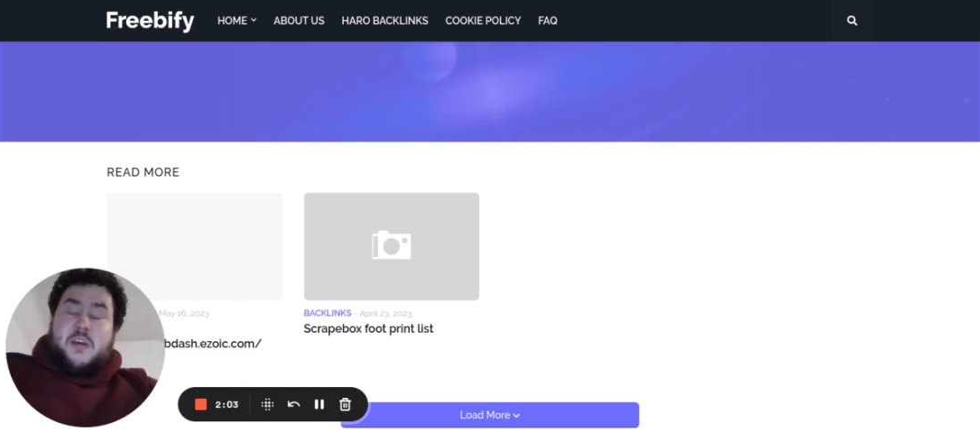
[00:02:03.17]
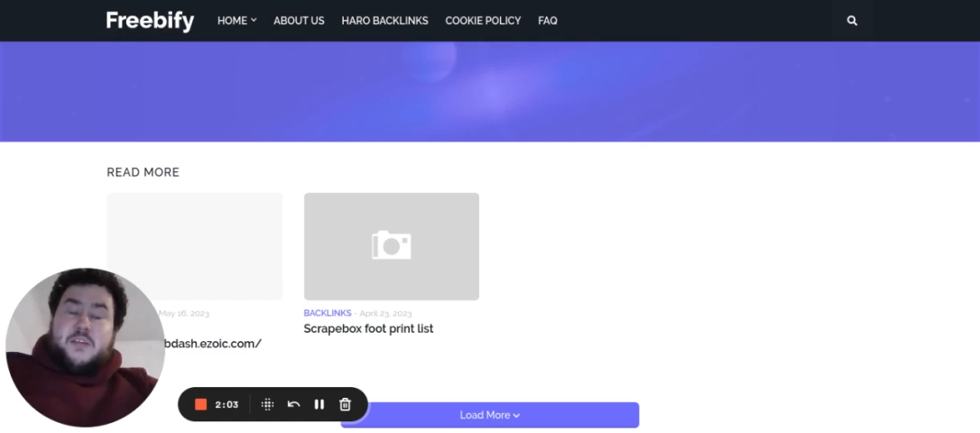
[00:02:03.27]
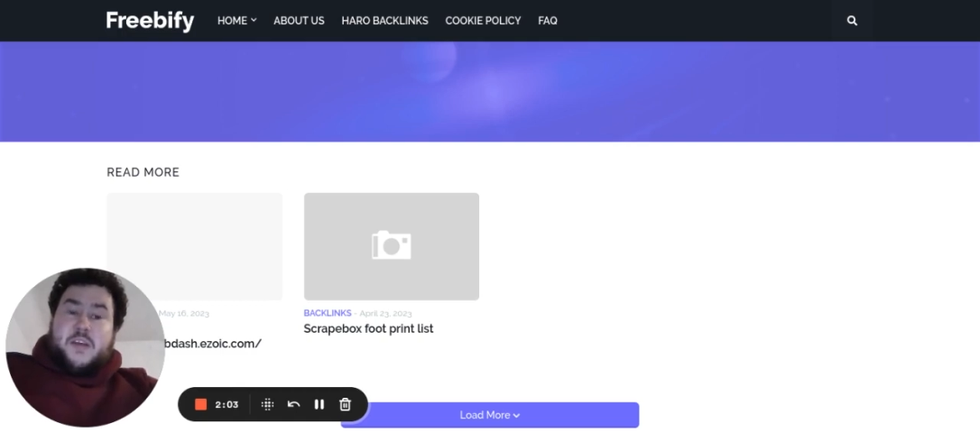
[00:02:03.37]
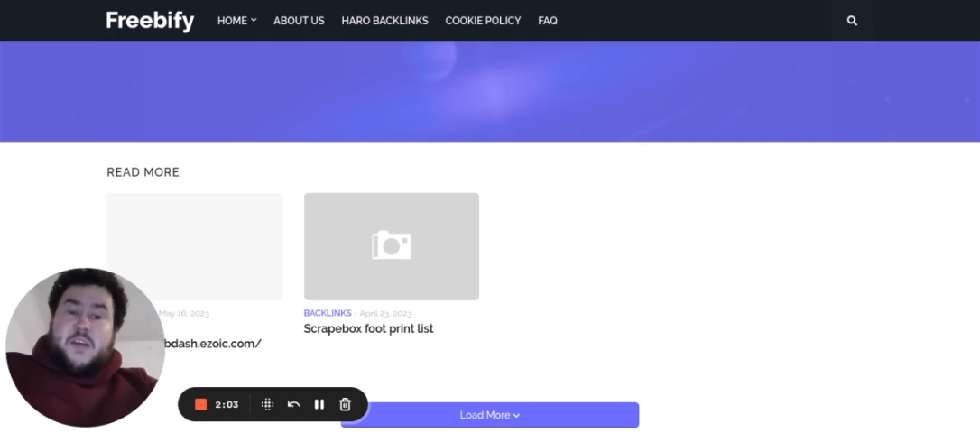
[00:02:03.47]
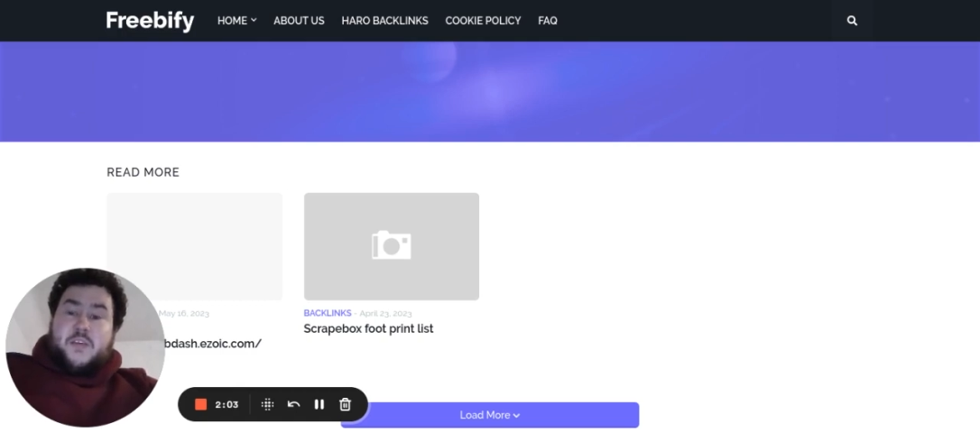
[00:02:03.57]

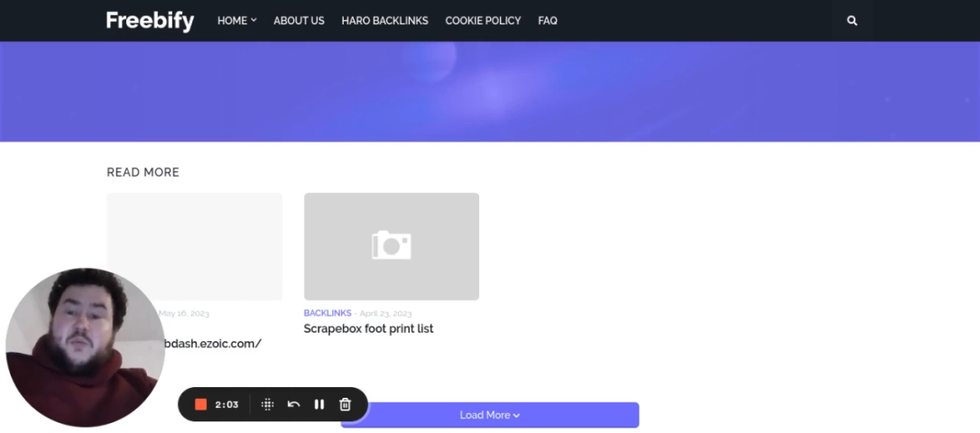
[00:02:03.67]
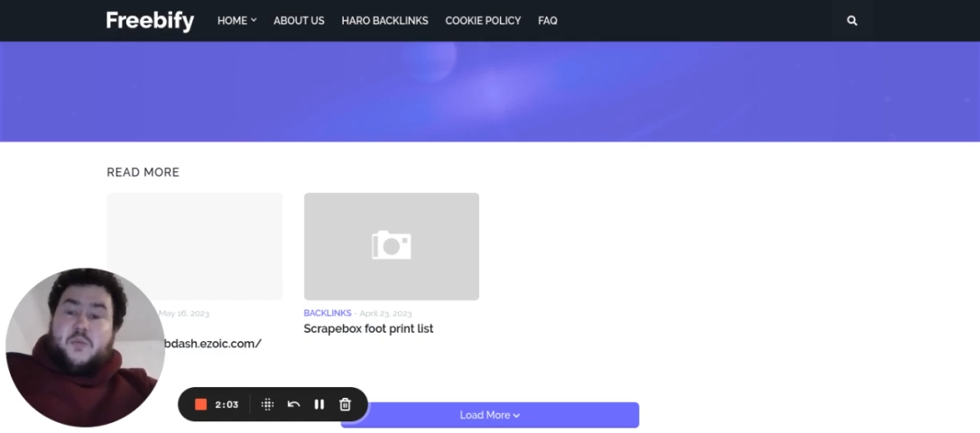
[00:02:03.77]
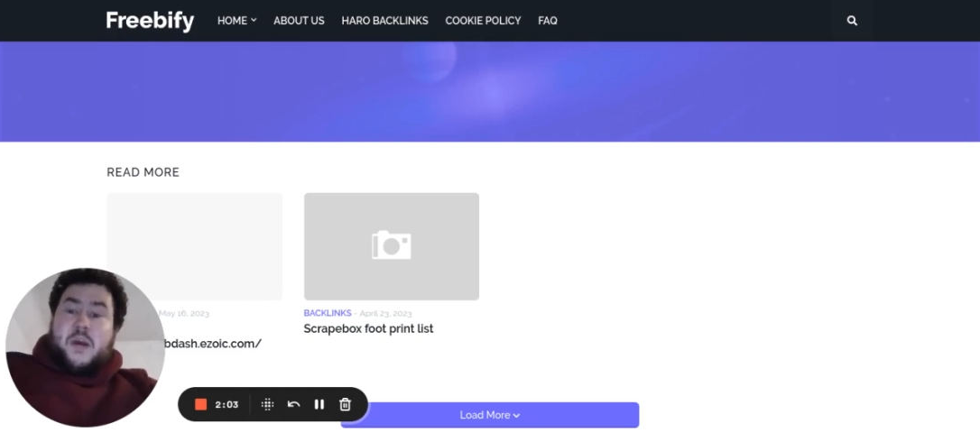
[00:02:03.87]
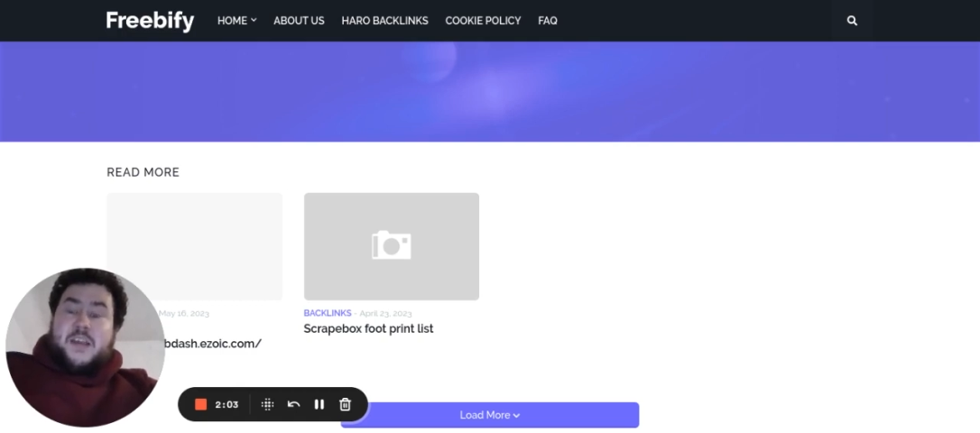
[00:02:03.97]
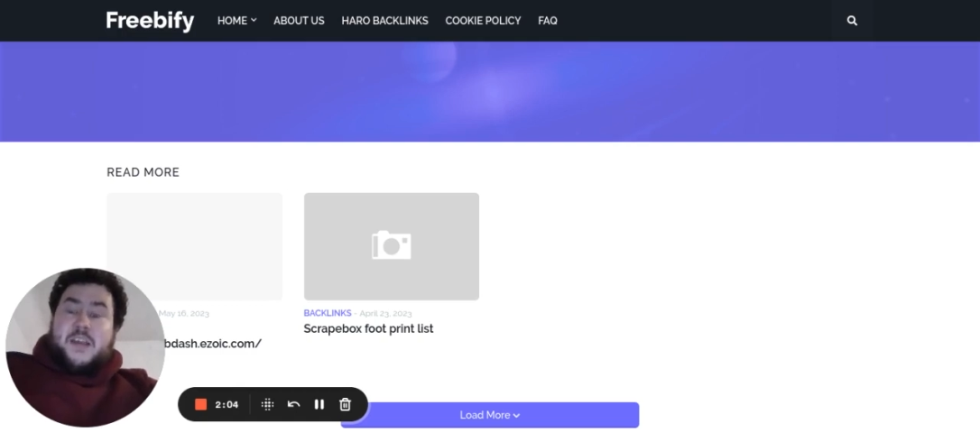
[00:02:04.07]
So that was
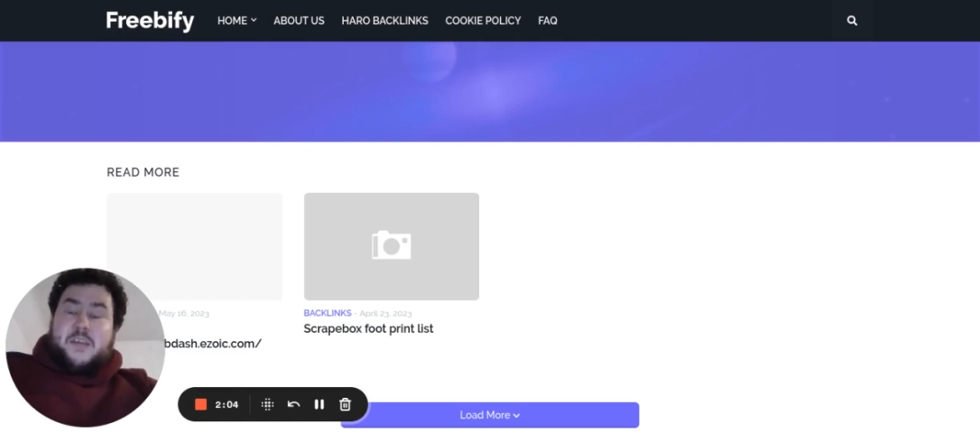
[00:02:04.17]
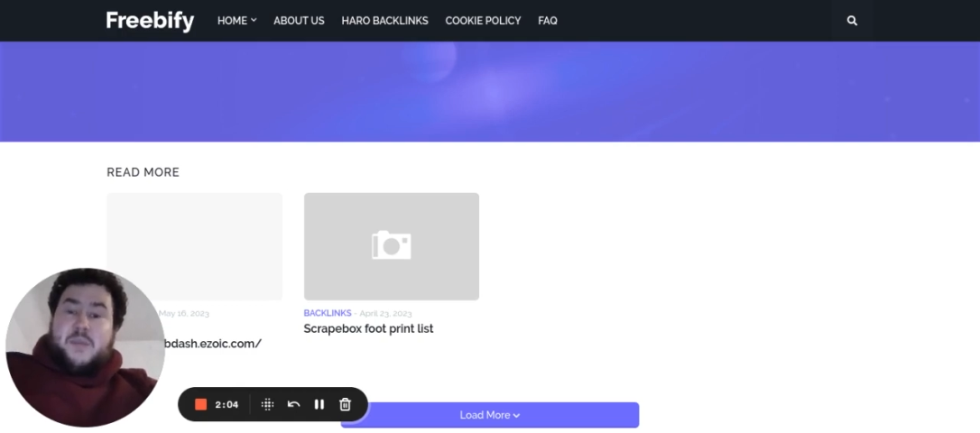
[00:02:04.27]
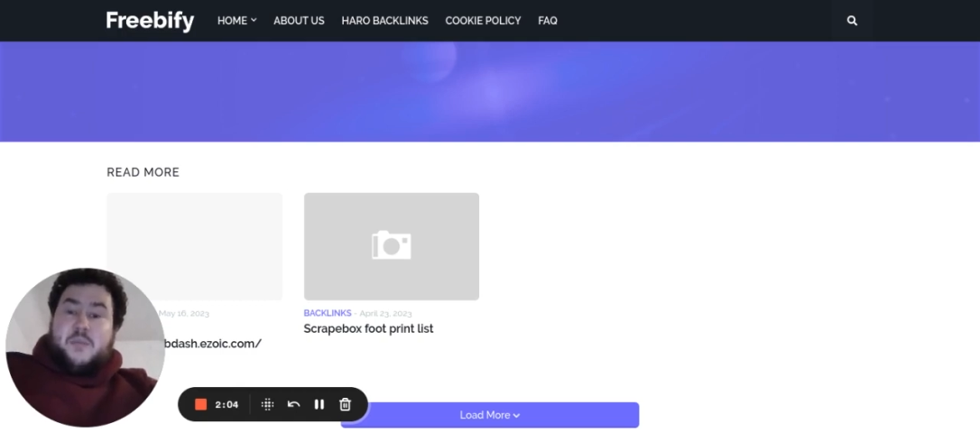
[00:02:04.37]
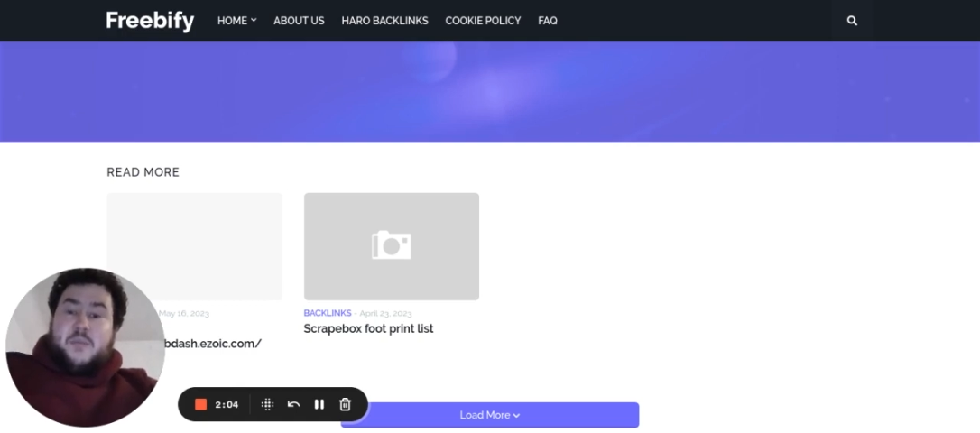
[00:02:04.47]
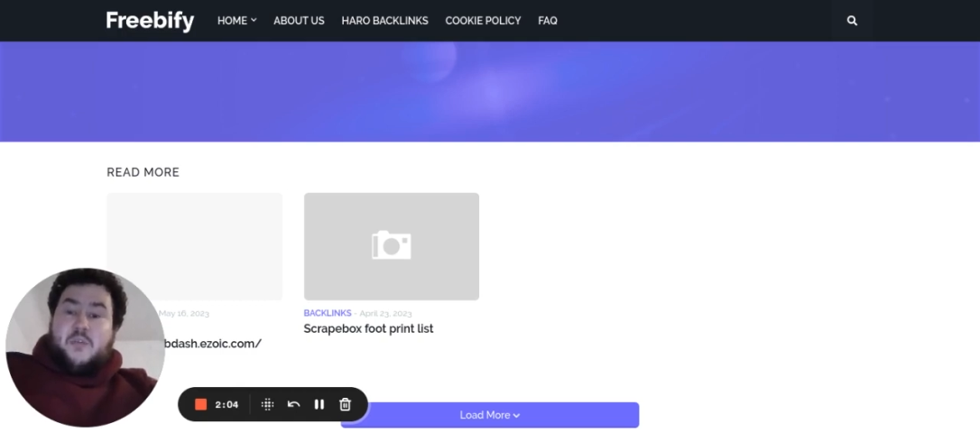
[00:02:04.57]
why some
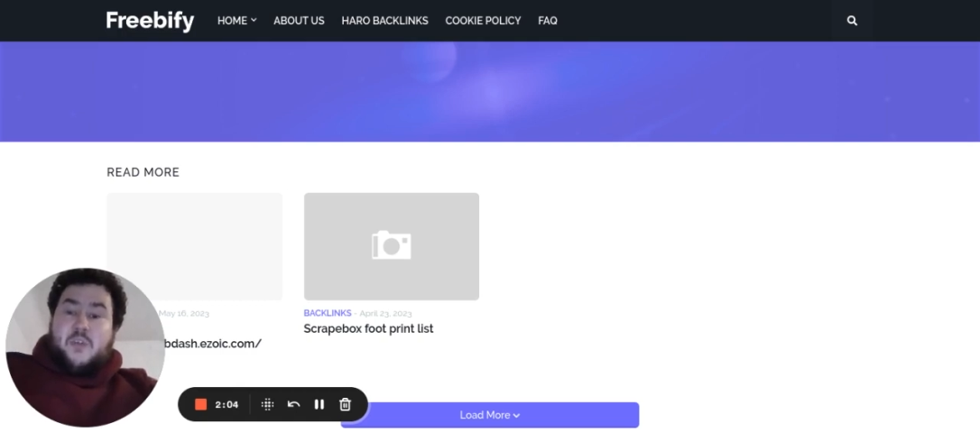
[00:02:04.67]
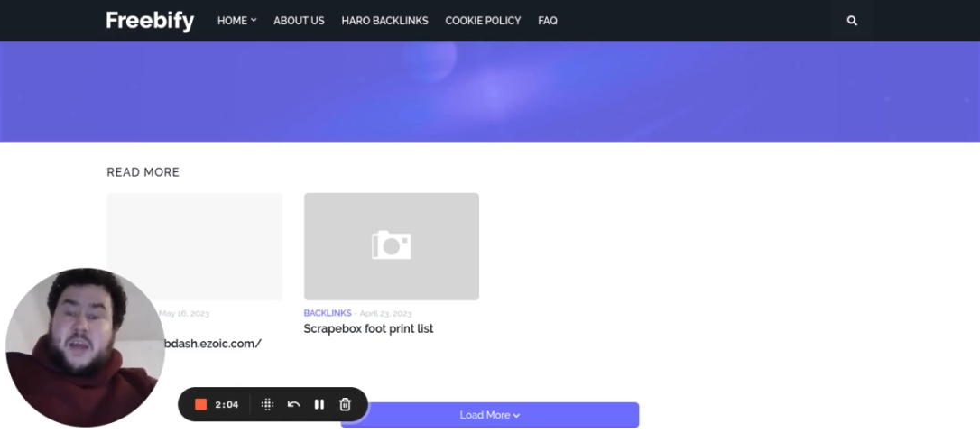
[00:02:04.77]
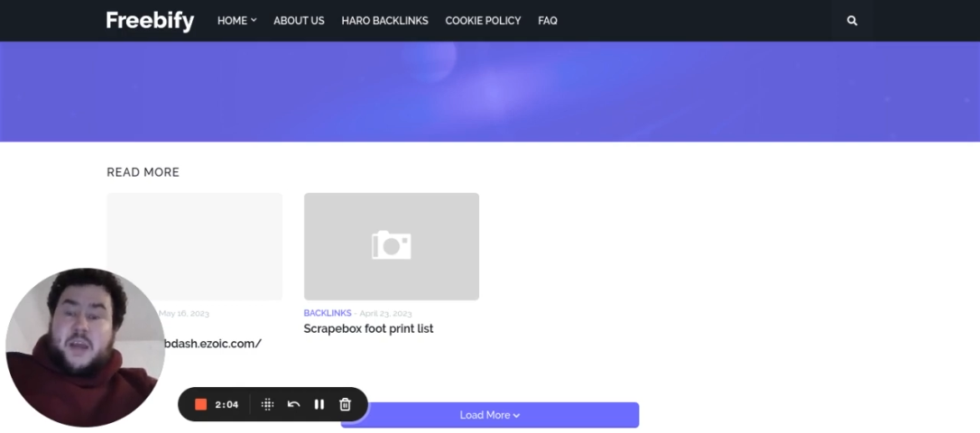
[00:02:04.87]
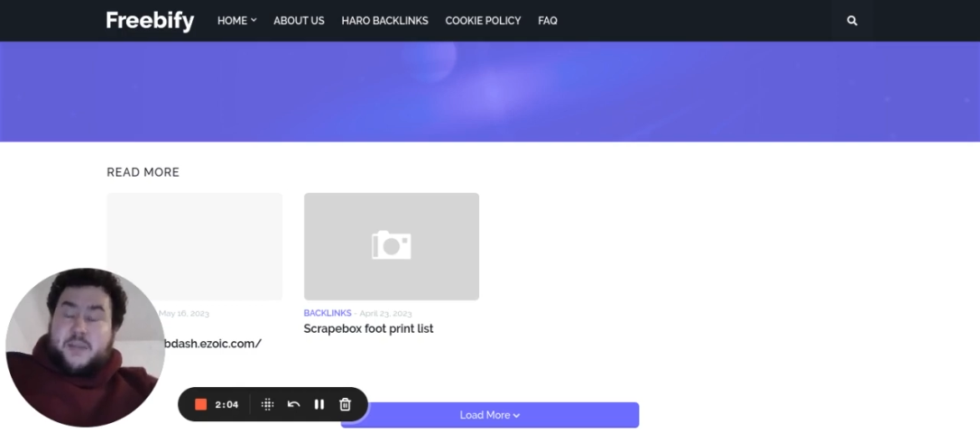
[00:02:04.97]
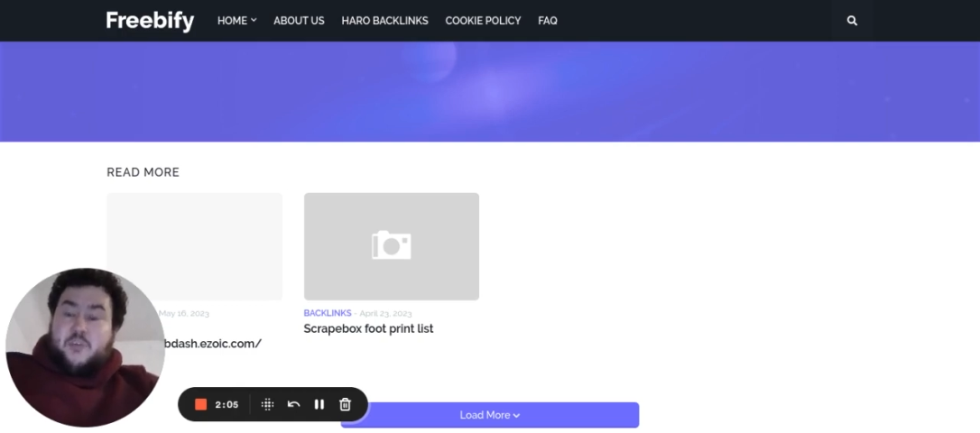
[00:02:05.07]
people had